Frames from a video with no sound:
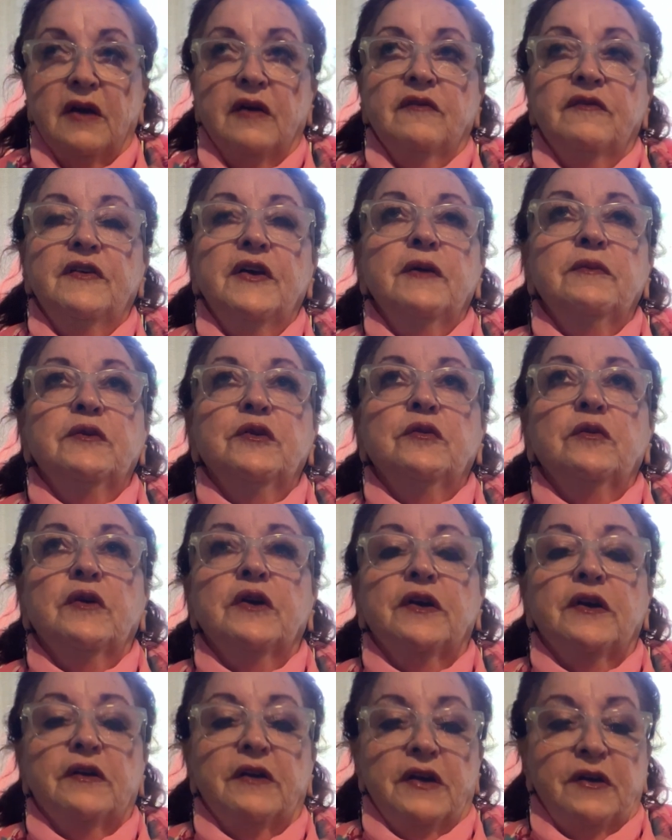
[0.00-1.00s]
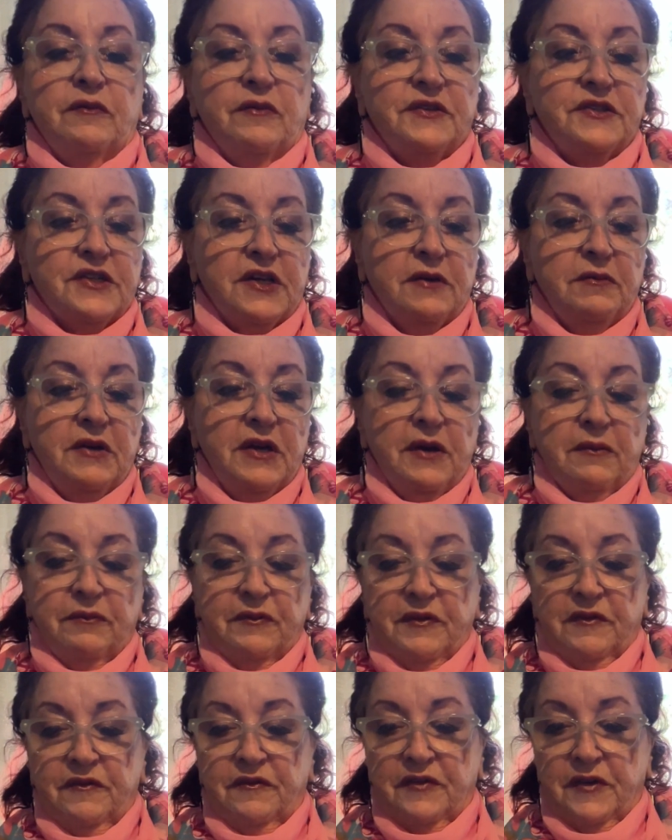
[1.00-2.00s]
February. What's coming up
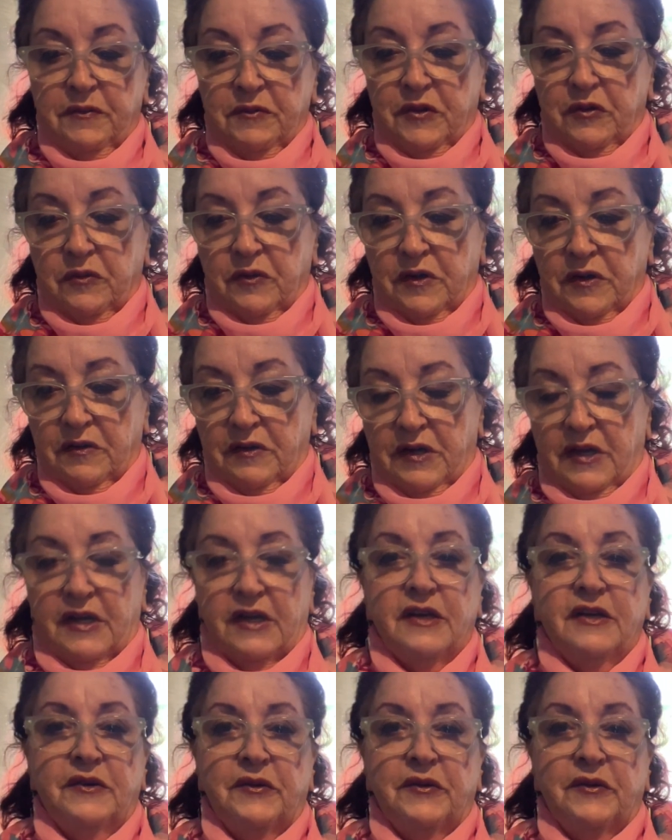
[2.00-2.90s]
in February?